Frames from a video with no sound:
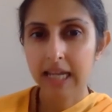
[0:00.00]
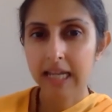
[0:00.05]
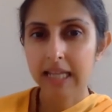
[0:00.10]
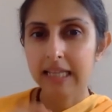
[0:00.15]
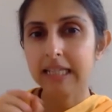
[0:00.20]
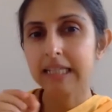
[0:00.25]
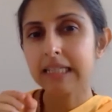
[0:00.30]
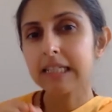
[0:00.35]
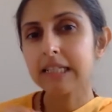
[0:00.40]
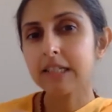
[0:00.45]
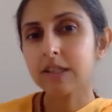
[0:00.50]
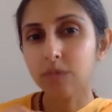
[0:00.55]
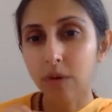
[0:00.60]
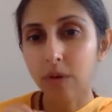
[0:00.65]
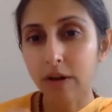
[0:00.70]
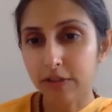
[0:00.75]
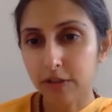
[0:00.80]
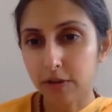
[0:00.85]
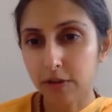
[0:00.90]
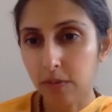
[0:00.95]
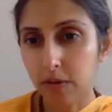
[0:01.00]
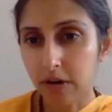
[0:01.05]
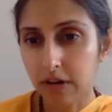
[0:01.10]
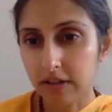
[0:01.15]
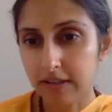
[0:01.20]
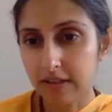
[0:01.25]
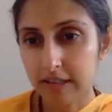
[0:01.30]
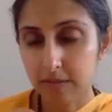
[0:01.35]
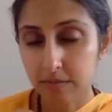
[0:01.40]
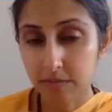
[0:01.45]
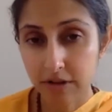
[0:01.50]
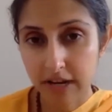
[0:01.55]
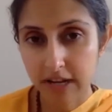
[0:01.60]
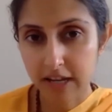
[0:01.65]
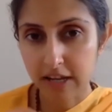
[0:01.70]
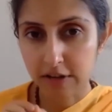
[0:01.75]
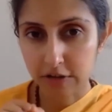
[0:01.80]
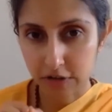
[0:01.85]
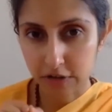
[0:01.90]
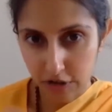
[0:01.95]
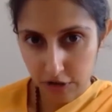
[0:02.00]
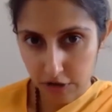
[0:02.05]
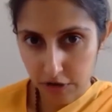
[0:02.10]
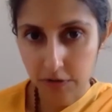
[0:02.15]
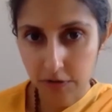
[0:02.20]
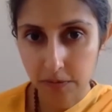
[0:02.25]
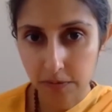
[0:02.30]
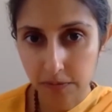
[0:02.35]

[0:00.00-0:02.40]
This is what the world is bringing to you.